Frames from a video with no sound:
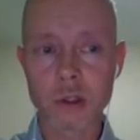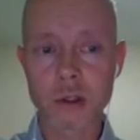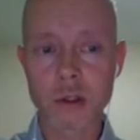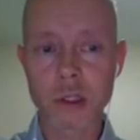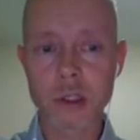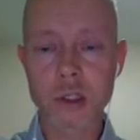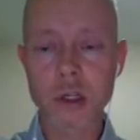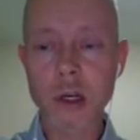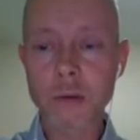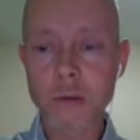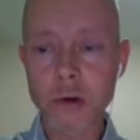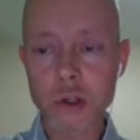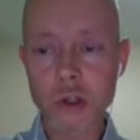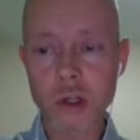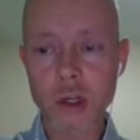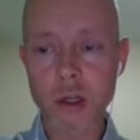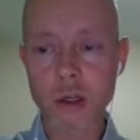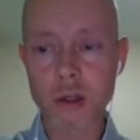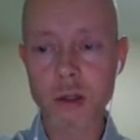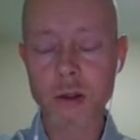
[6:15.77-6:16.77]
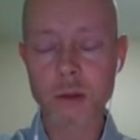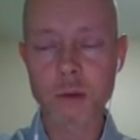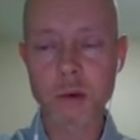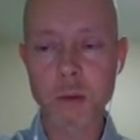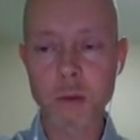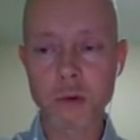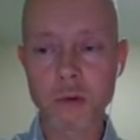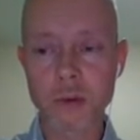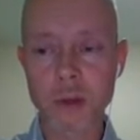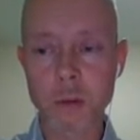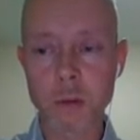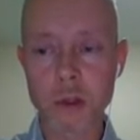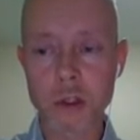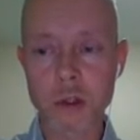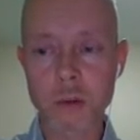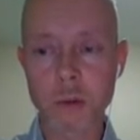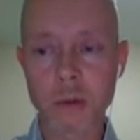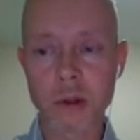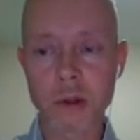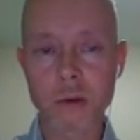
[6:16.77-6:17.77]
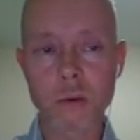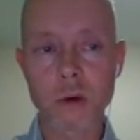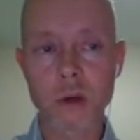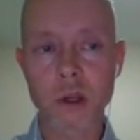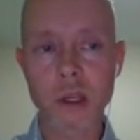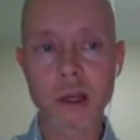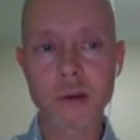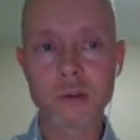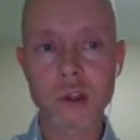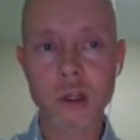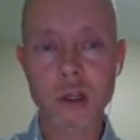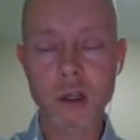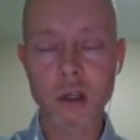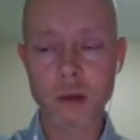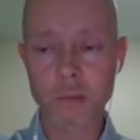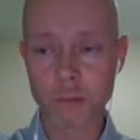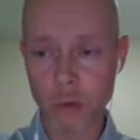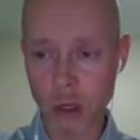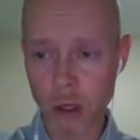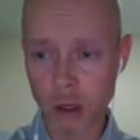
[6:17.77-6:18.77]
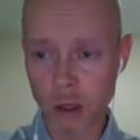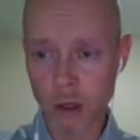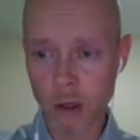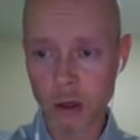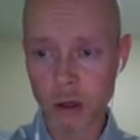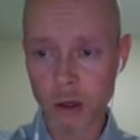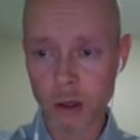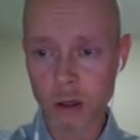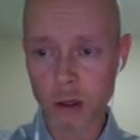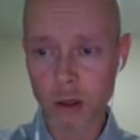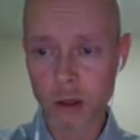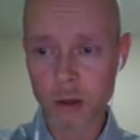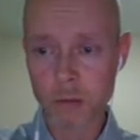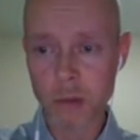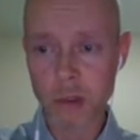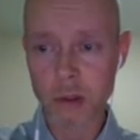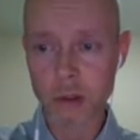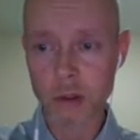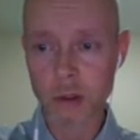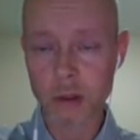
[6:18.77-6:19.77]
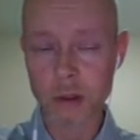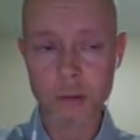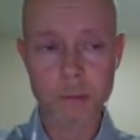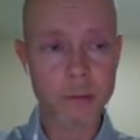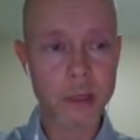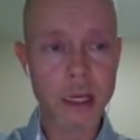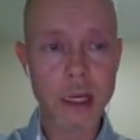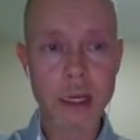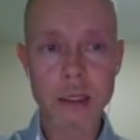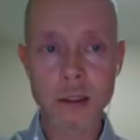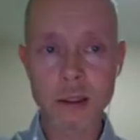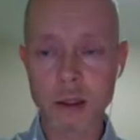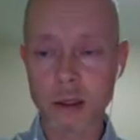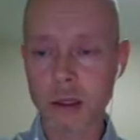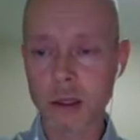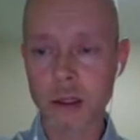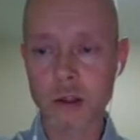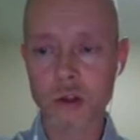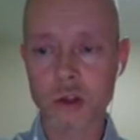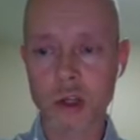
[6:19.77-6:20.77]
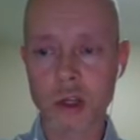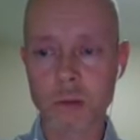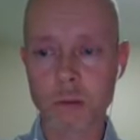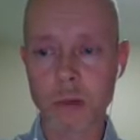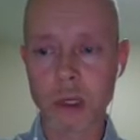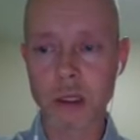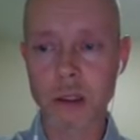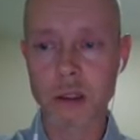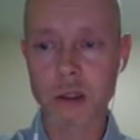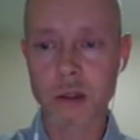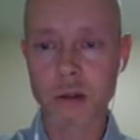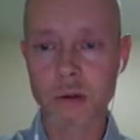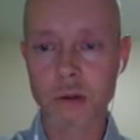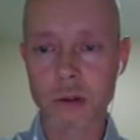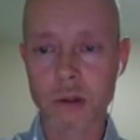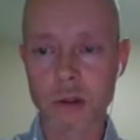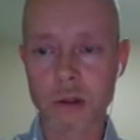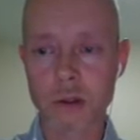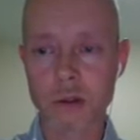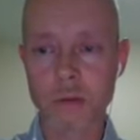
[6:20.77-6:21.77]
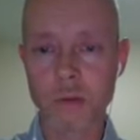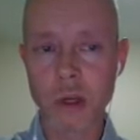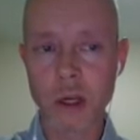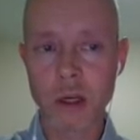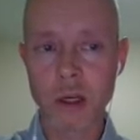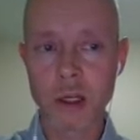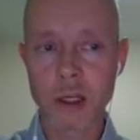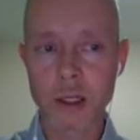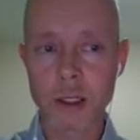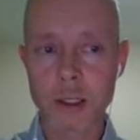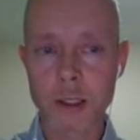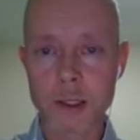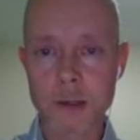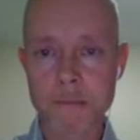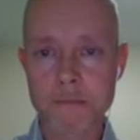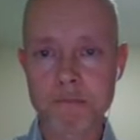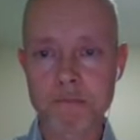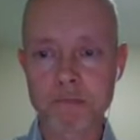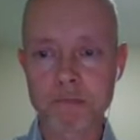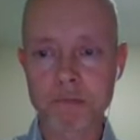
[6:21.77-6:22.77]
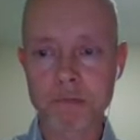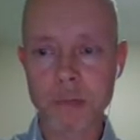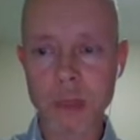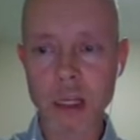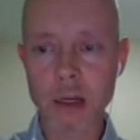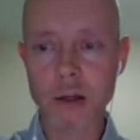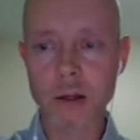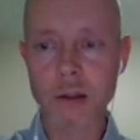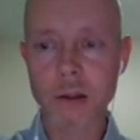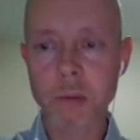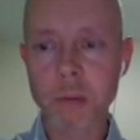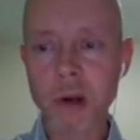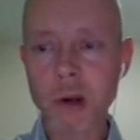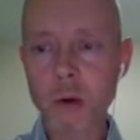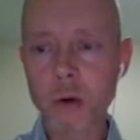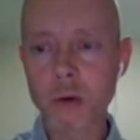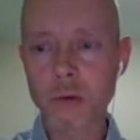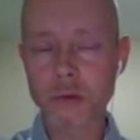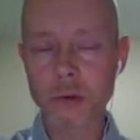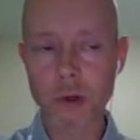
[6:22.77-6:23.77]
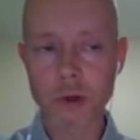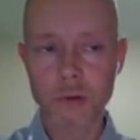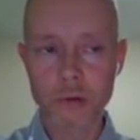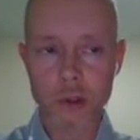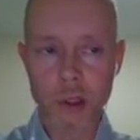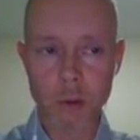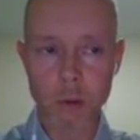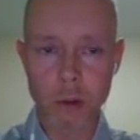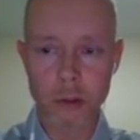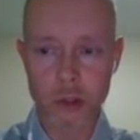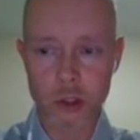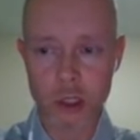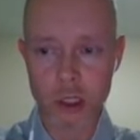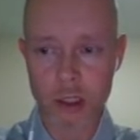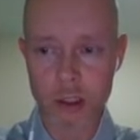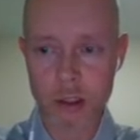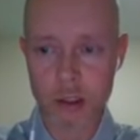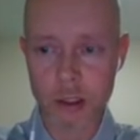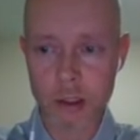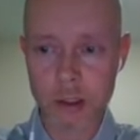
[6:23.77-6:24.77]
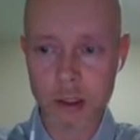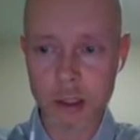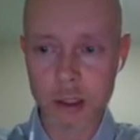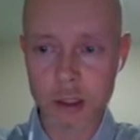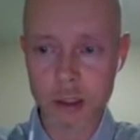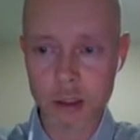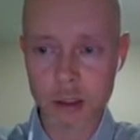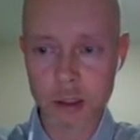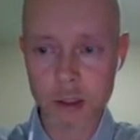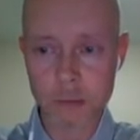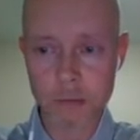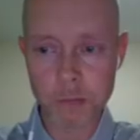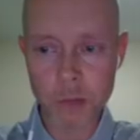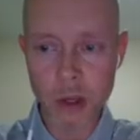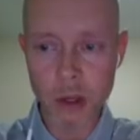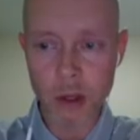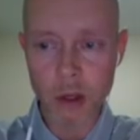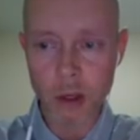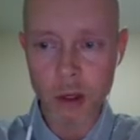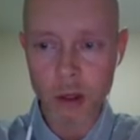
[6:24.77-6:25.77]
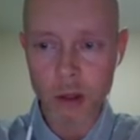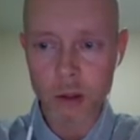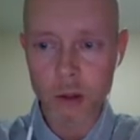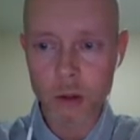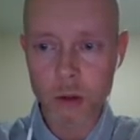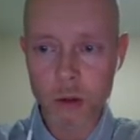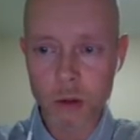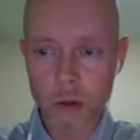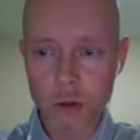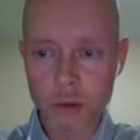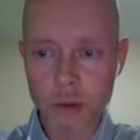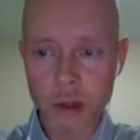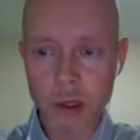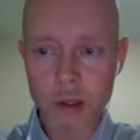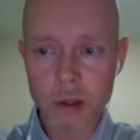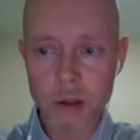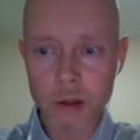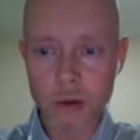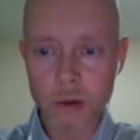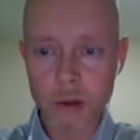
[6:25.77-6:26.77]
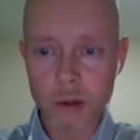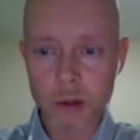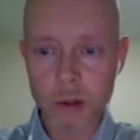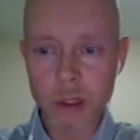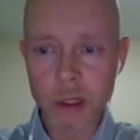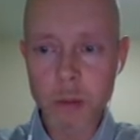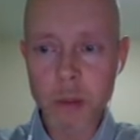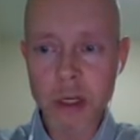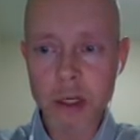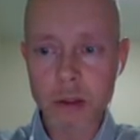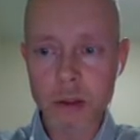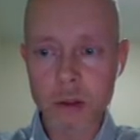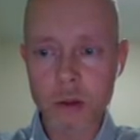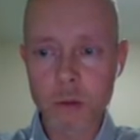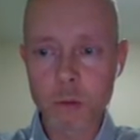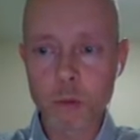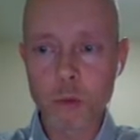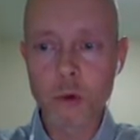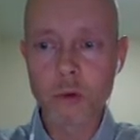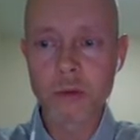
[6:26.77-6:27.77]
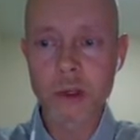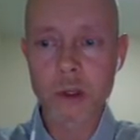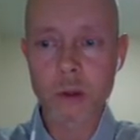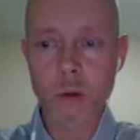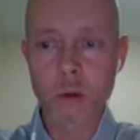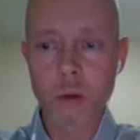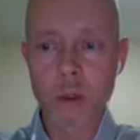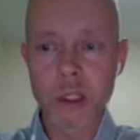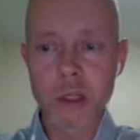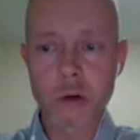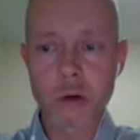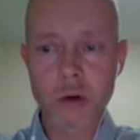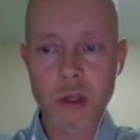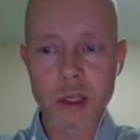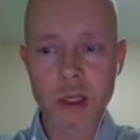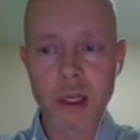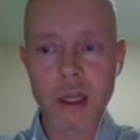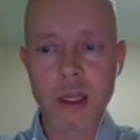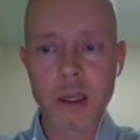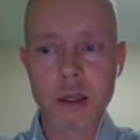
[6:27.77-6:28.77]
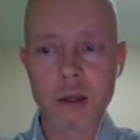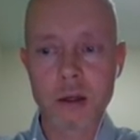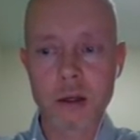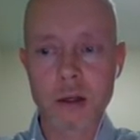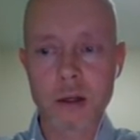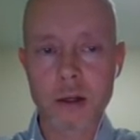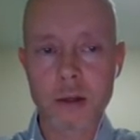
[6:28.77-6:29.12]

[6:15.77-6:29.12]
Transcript: discovered check because we moved the bishop and the rook gave check, and it is checkmate. So the power of double checks is that you're then limited to moving only your king.